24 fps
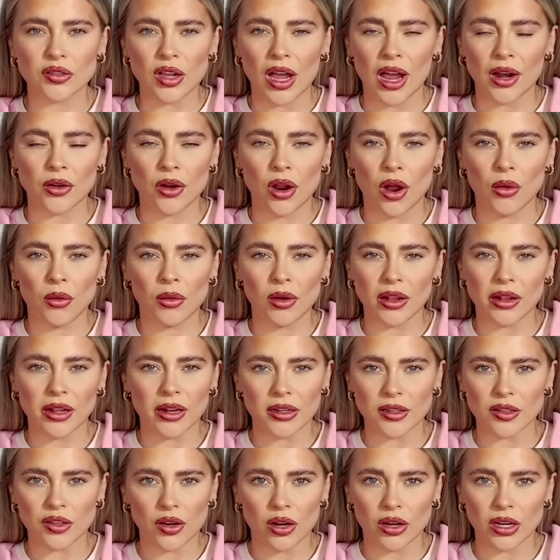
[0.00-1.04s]
I know that
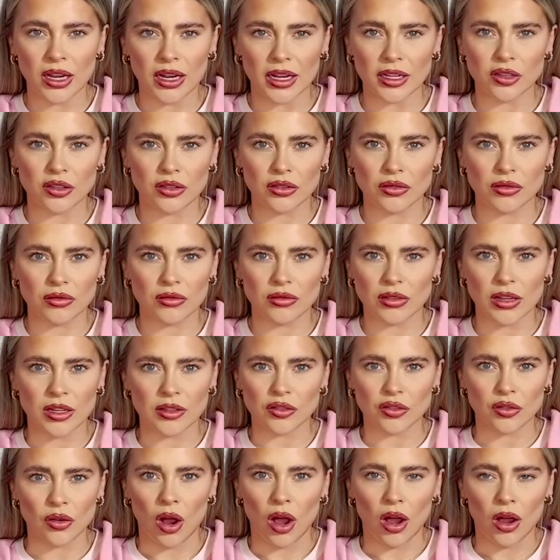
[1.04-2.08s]
it's not. Like, it's
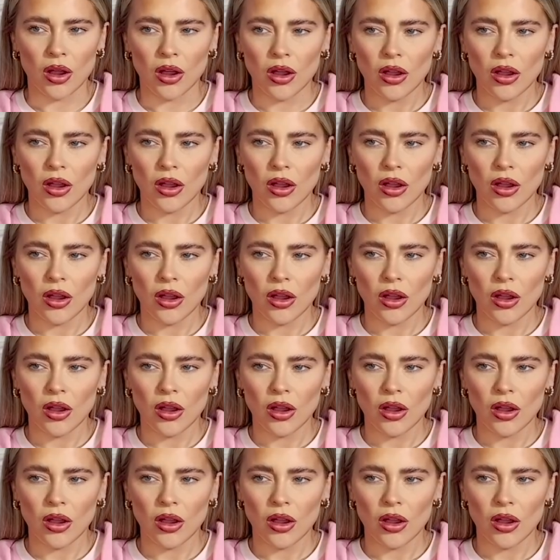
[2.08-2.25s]
not.